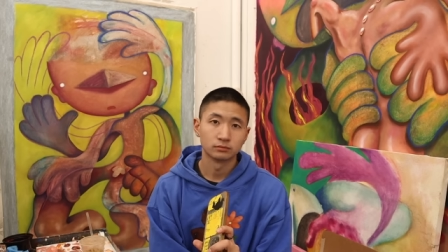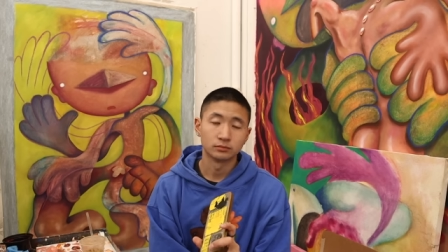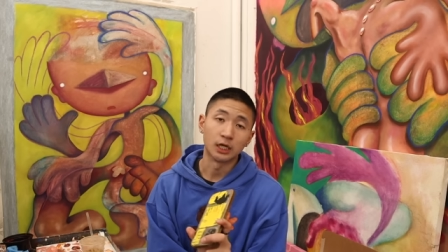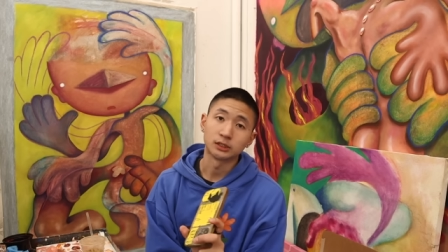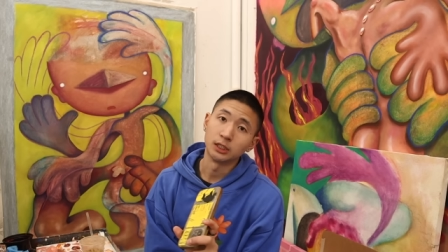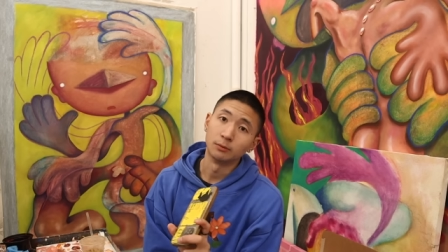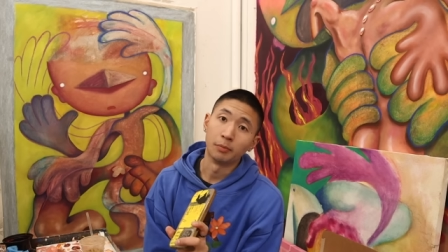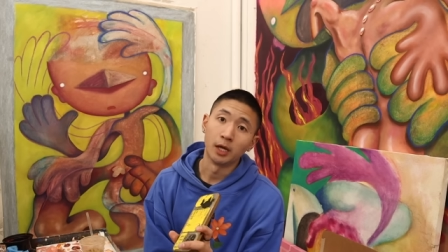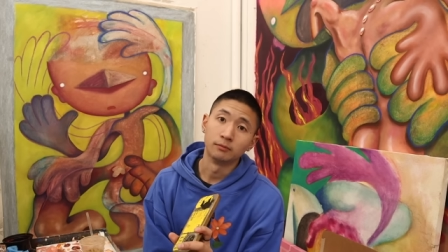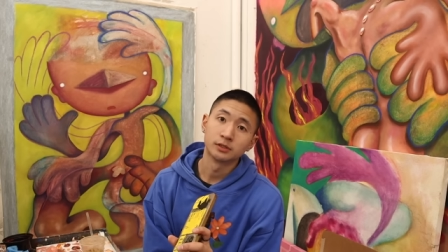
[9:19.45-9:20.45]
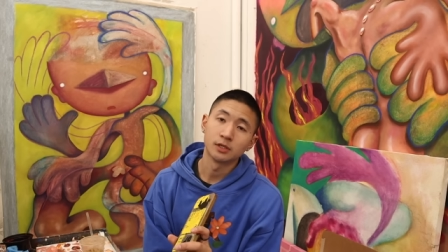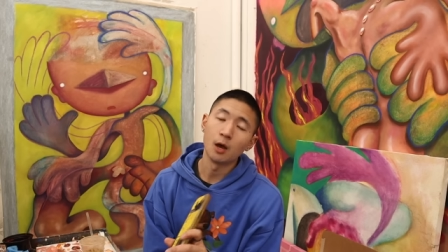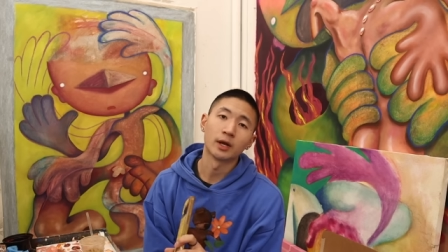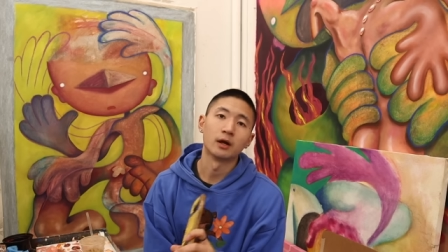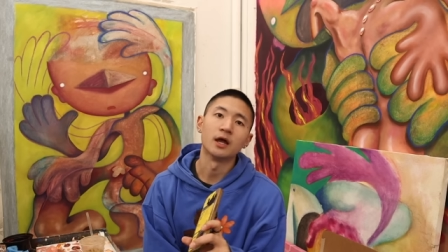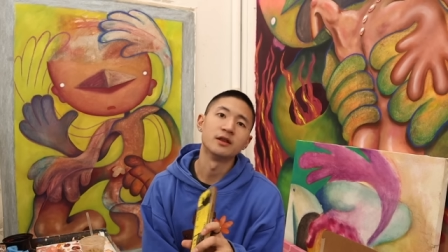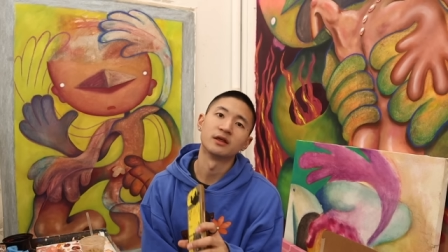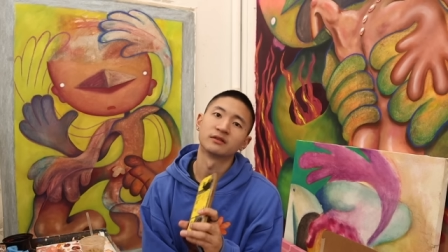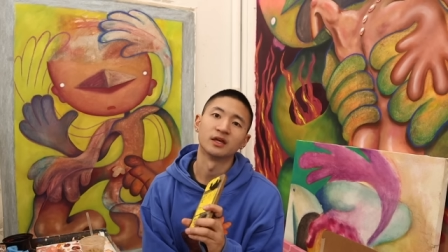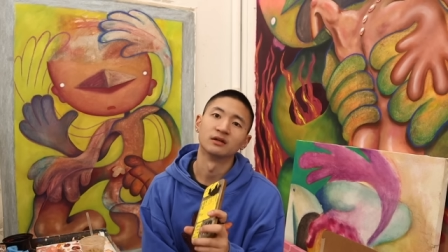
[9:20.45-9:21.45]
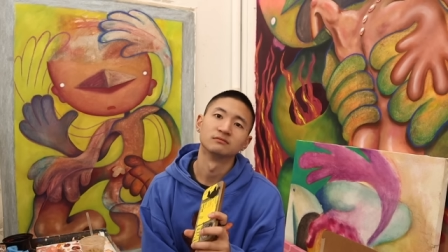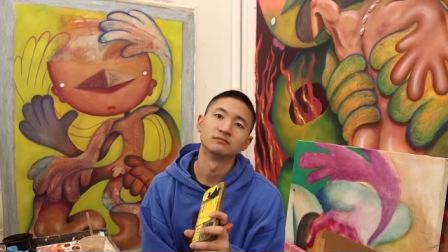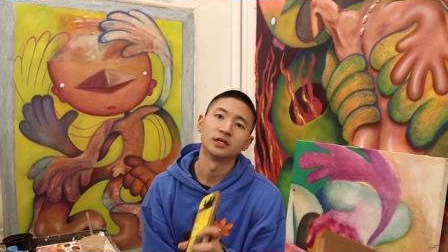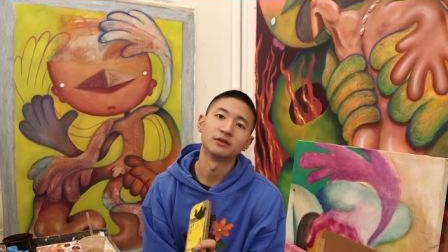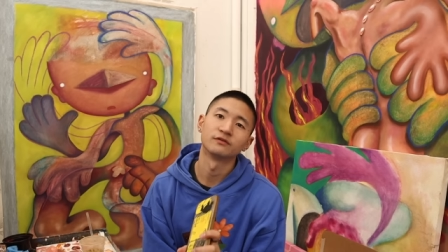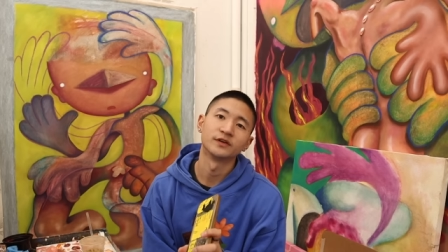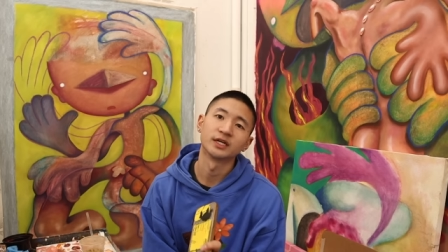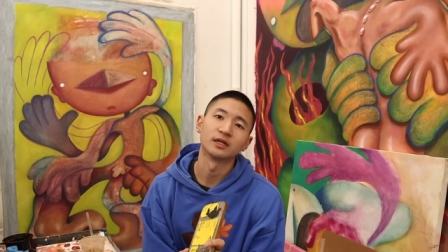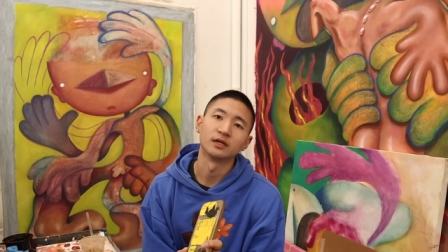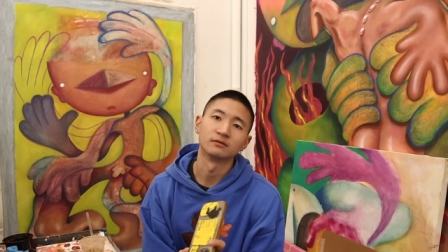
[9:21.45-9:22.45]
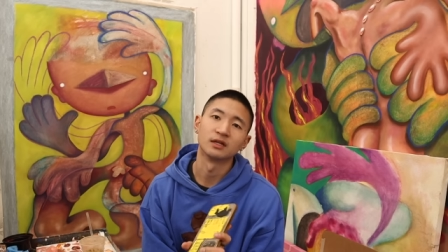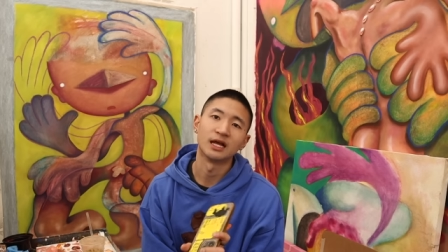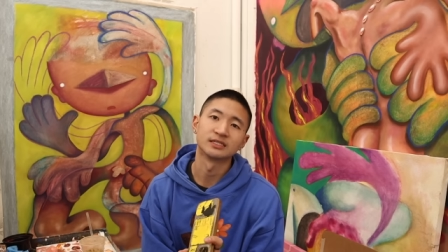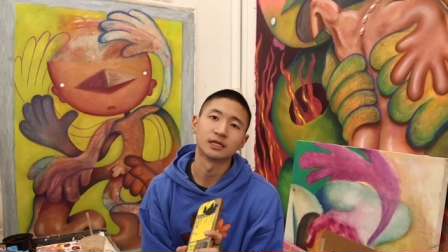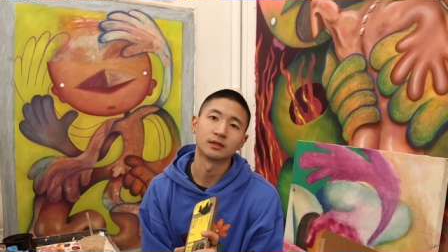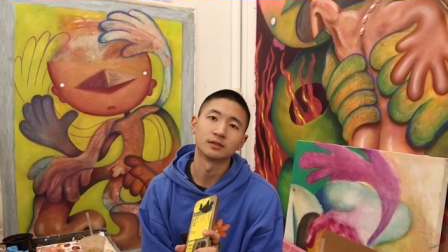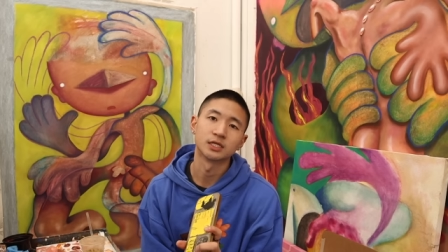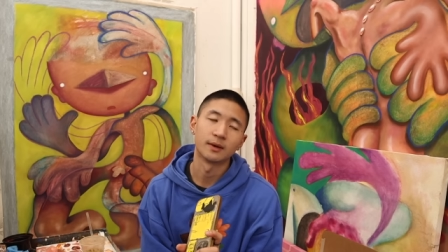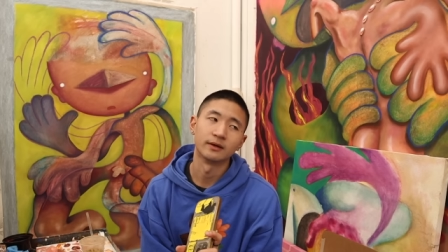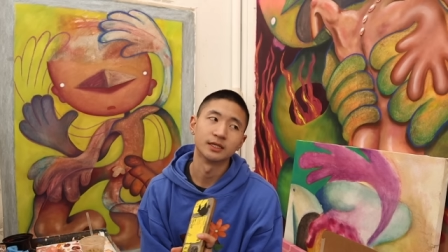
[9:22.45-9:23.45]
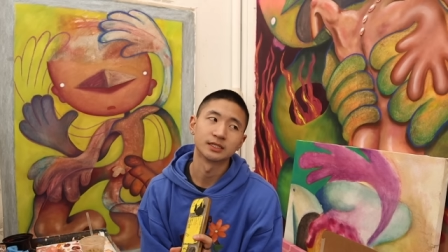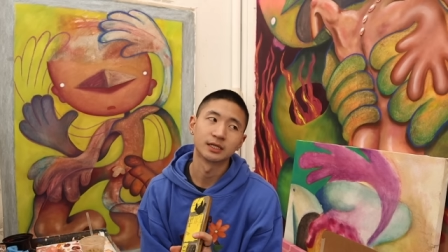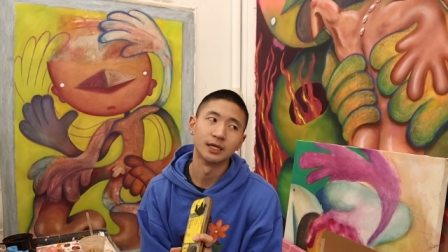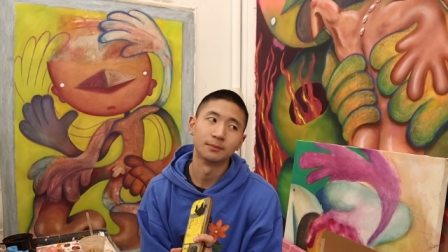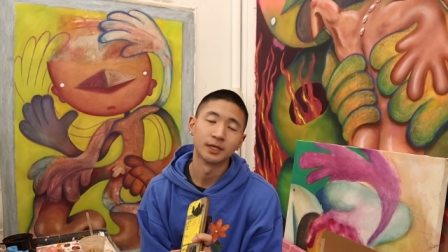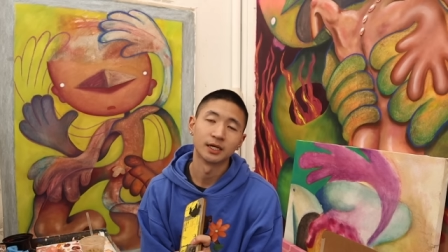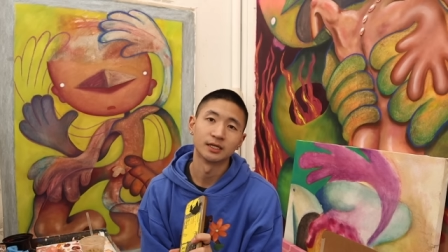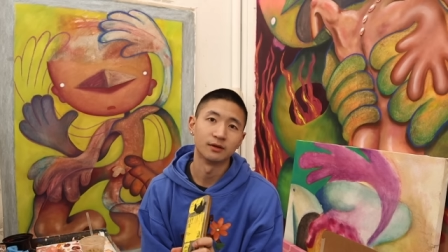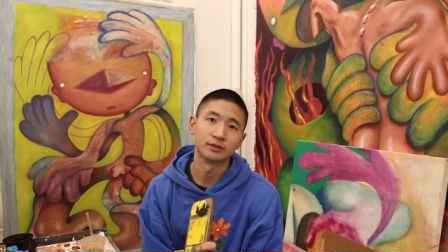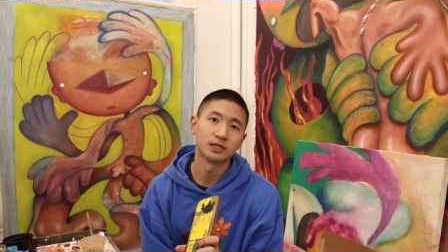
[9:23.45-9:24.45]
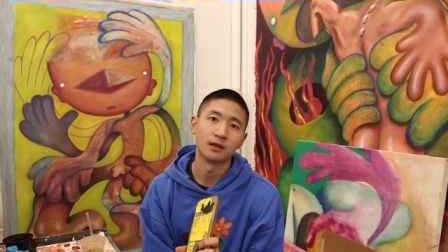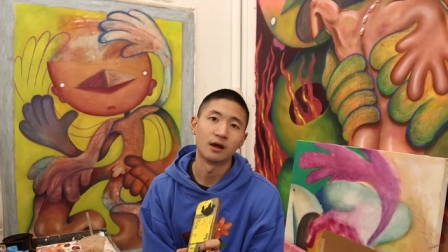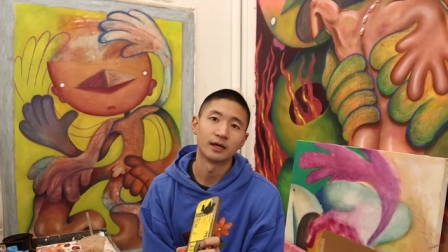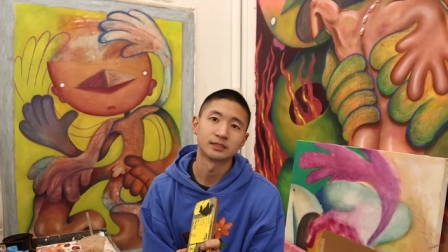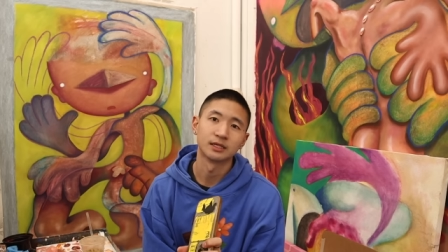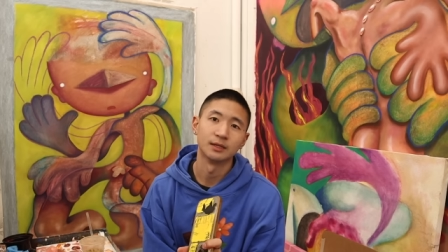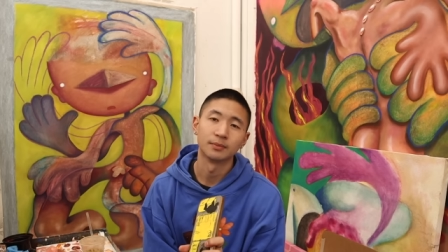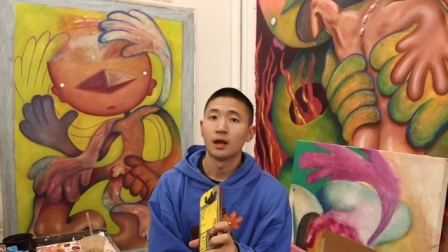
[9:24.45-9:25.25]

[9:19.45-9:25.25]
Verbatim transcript: That's it, babes. Oh my god, another thing, another fucking thing. The last thing I'm gonna talk about in this clip, I know it's a long ass clip.